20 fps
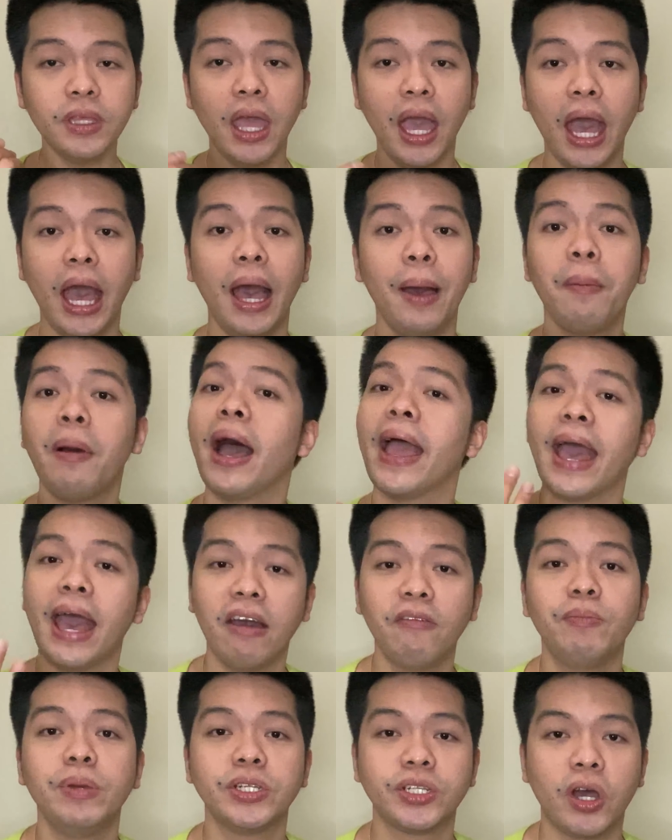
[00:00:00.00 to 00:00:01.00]
um, I
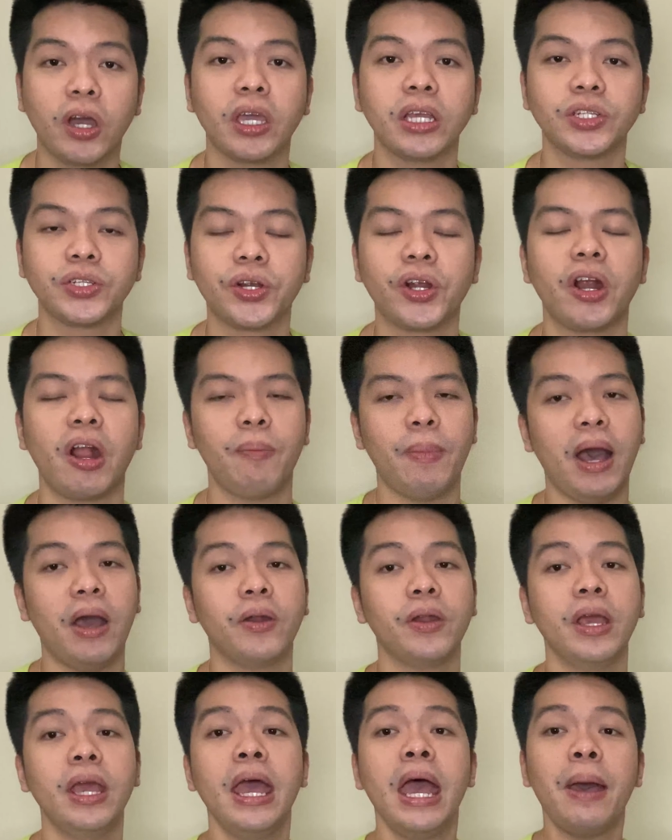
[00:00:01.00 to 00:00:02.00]
have been talking to her
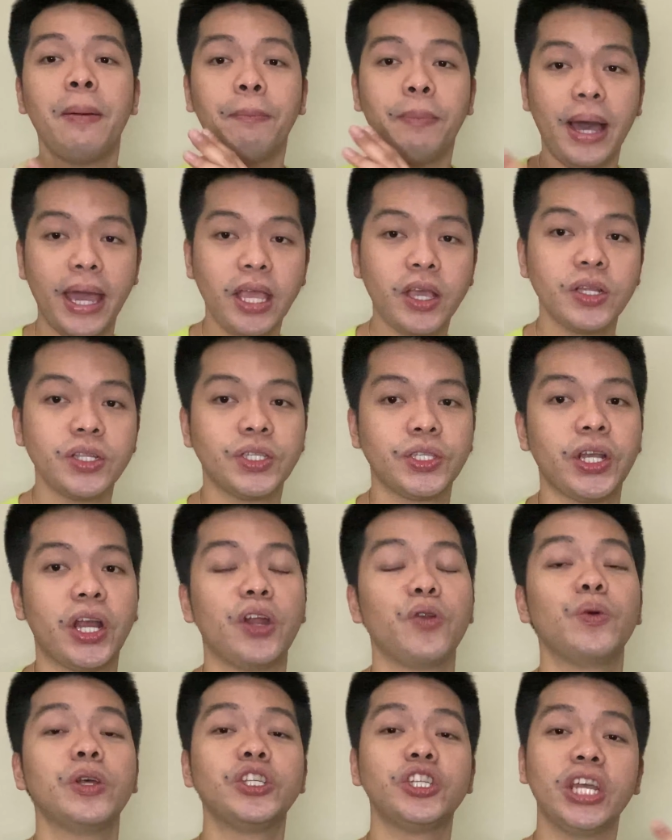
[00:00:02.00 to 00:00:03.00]
about my
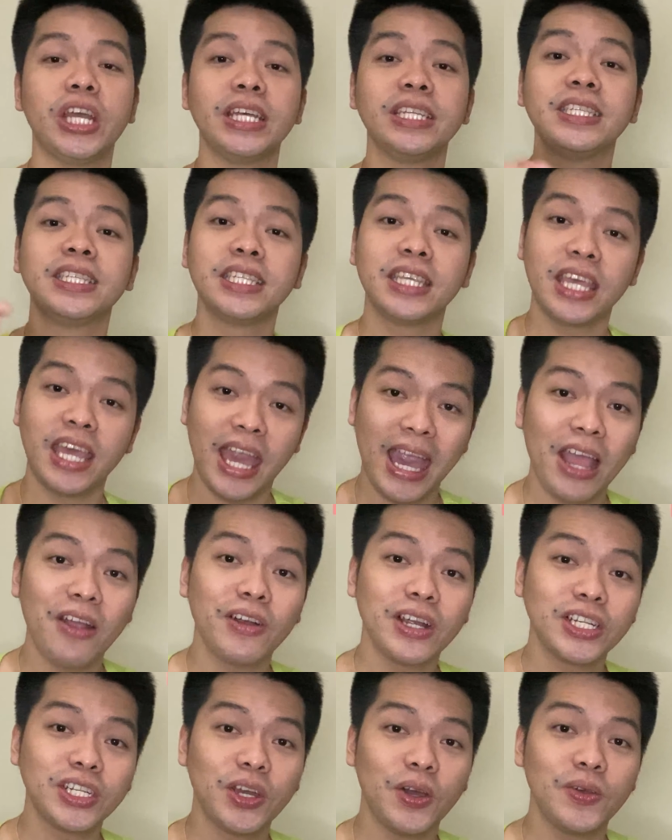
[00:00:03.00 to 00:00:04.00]
concern, which is
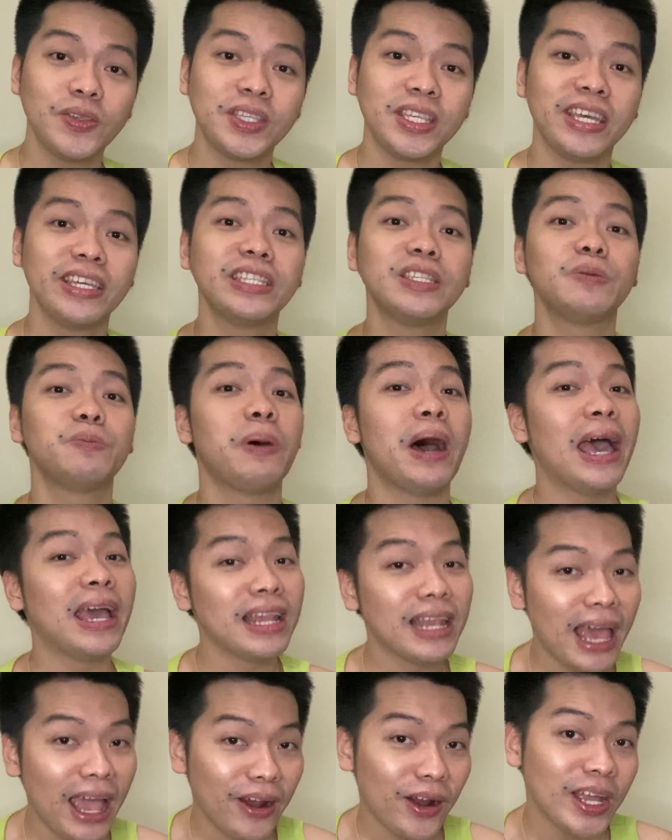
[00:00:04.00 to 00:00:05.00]
keratosis
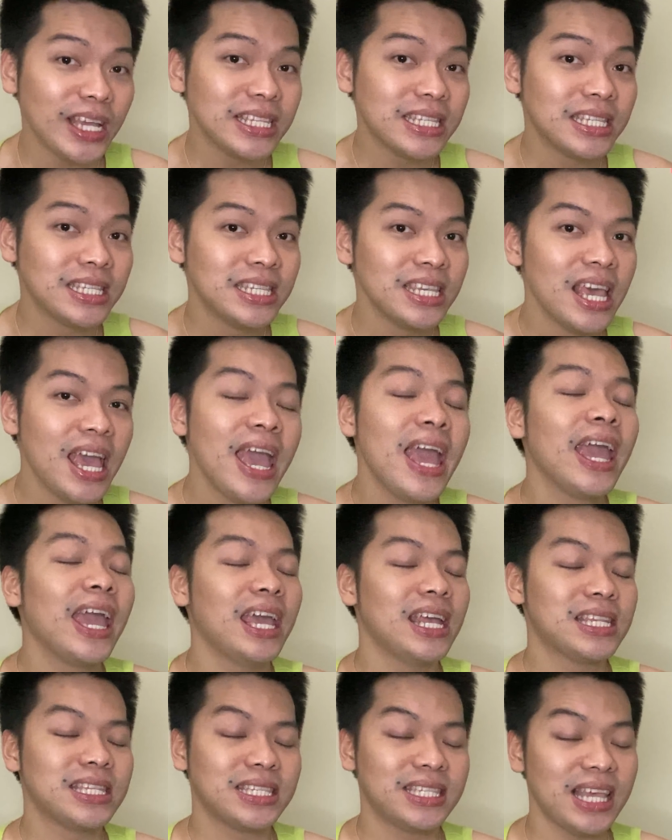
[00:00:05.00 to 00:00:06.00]
pilaris.
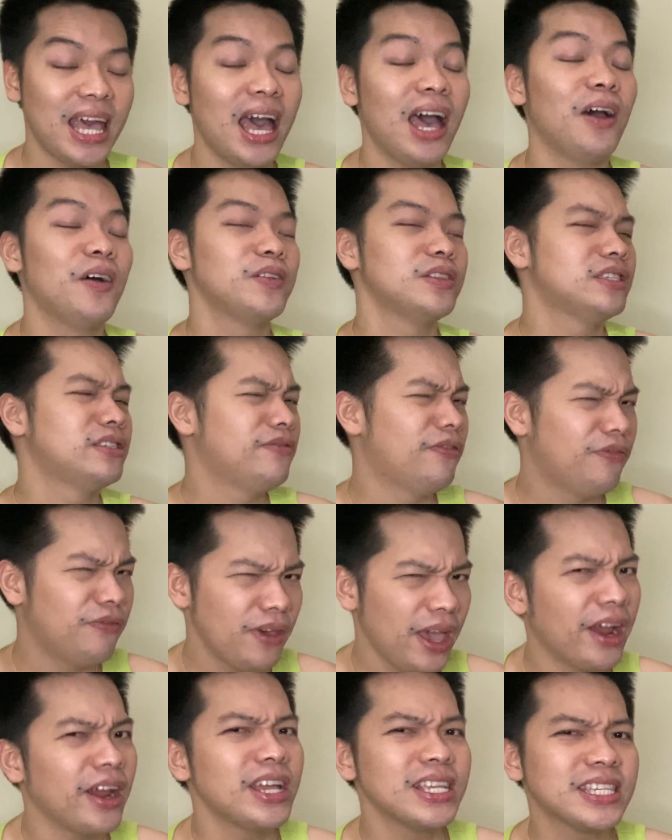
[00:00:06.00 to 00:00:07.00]
It sounds
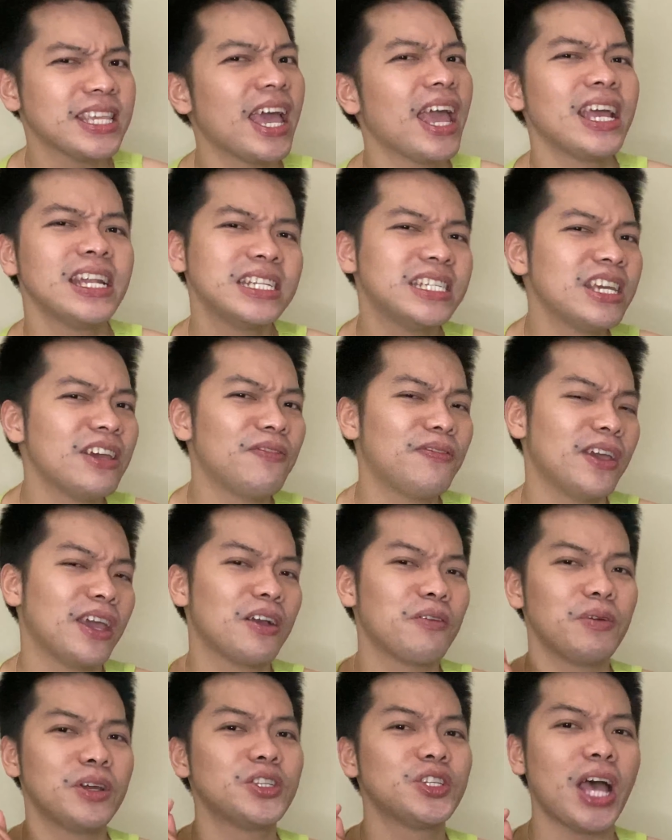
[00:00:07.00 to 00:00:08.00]
very scientific,
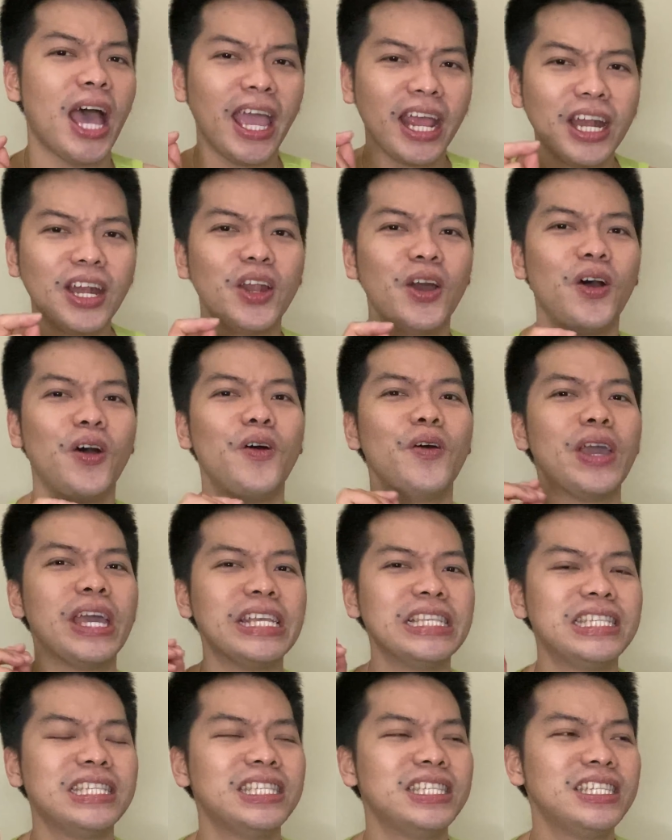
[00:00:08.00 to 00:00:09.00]
which I know
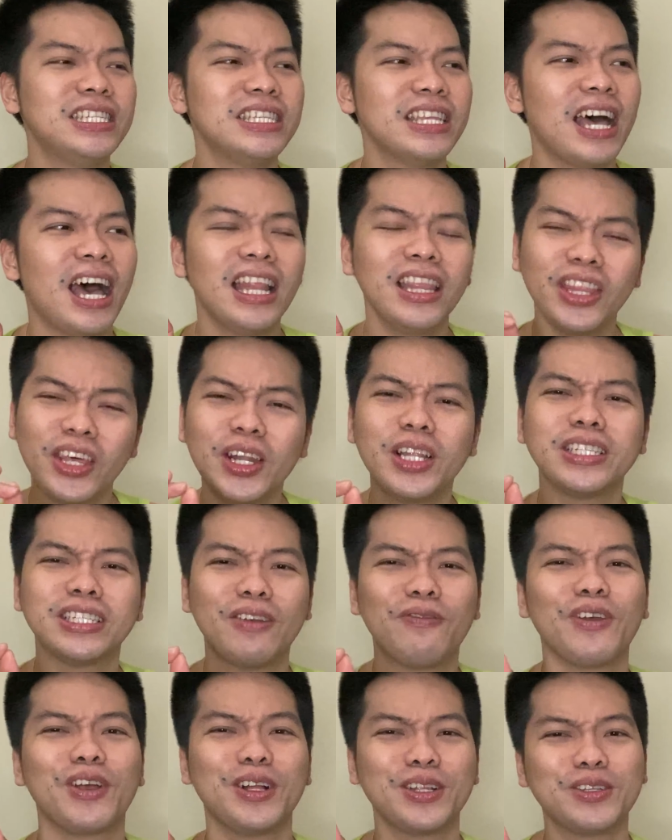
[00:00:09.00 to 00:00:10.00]
is a little
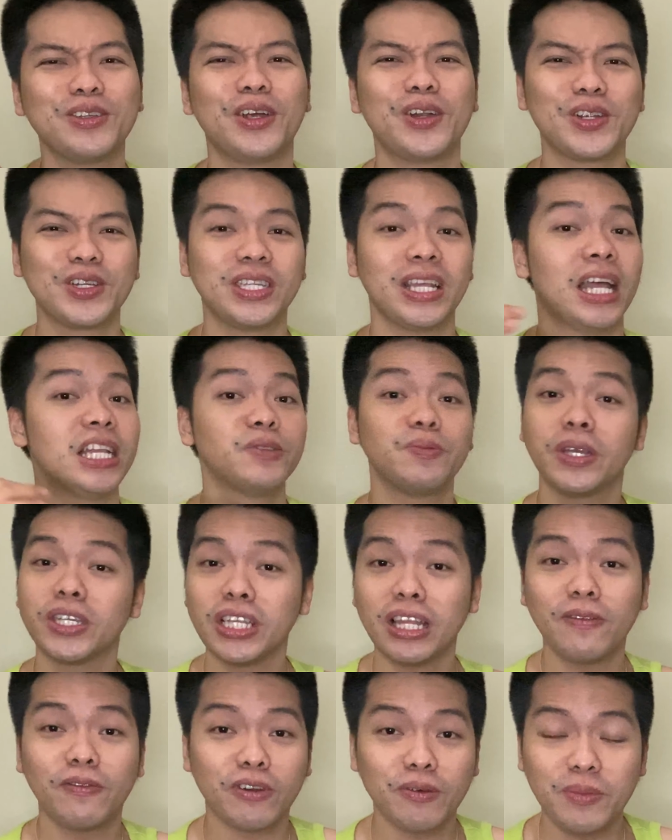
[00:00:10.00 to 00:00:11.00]
difficult to understand,
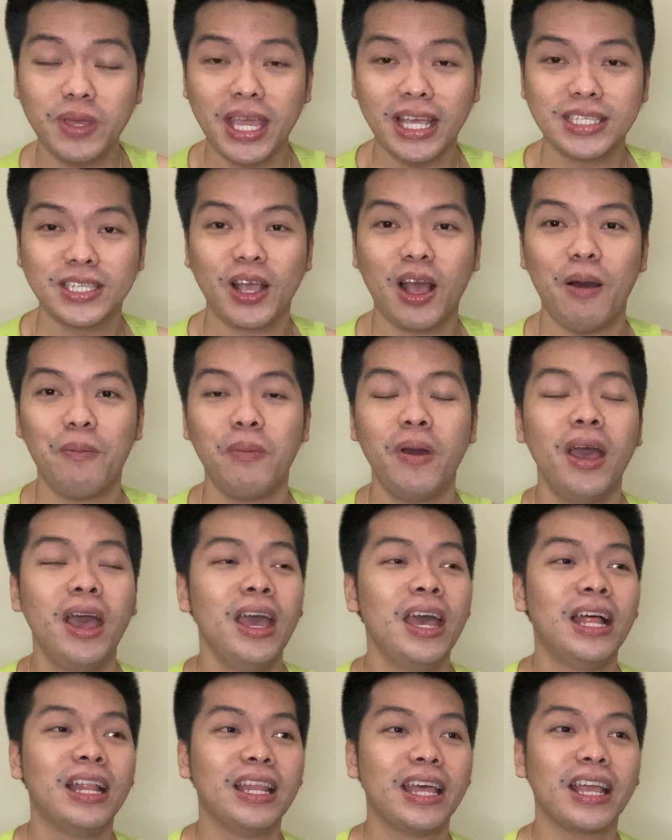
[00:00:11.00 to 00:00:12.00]
especially for me as a com
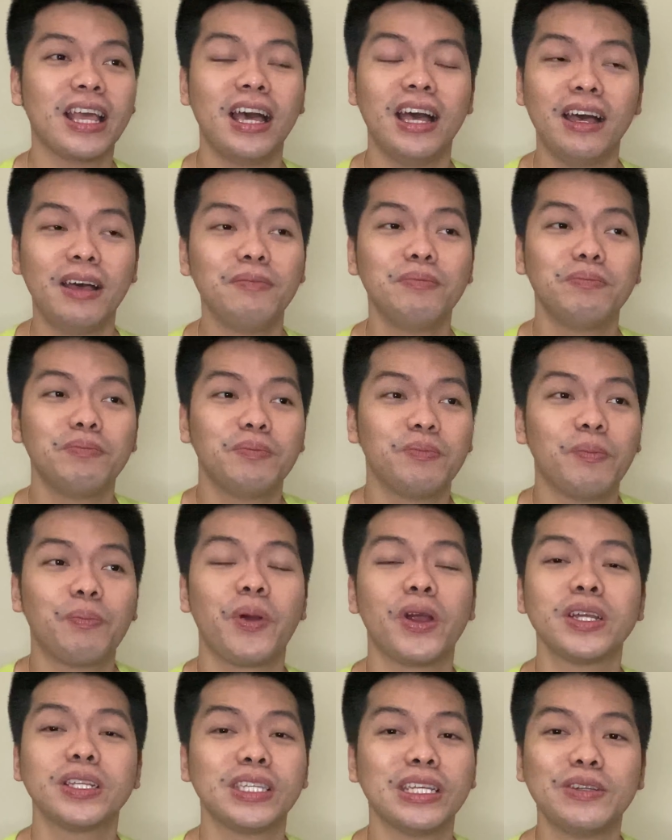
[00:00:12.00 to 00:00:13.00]
like a
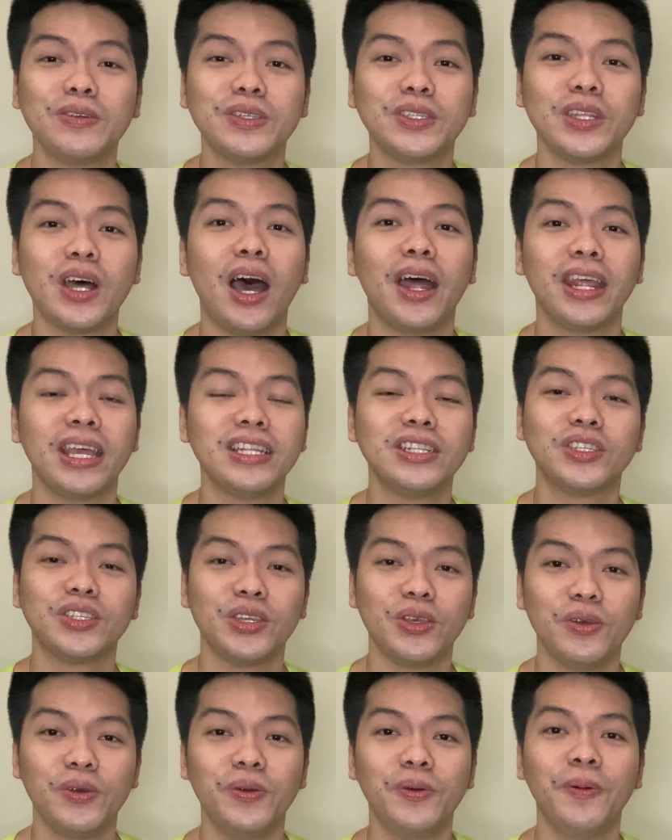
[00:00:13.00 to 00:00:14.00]
person who's not
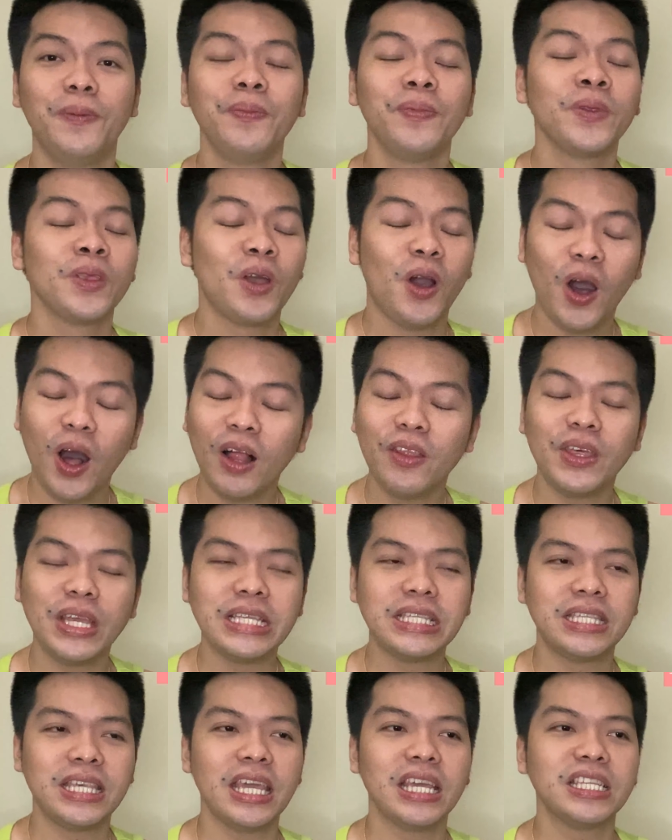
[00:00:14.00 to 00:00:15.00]
into all these
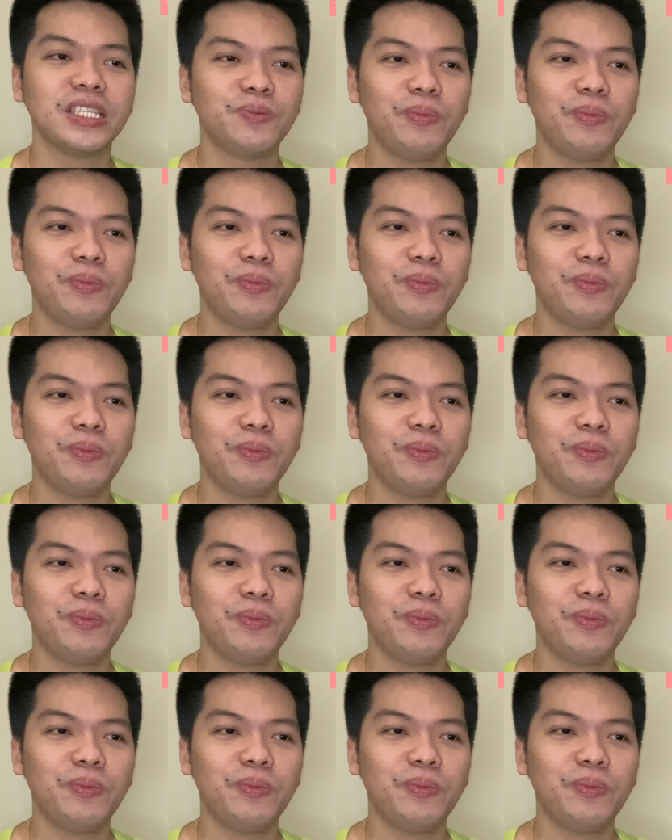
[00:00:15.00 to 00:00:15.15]
things,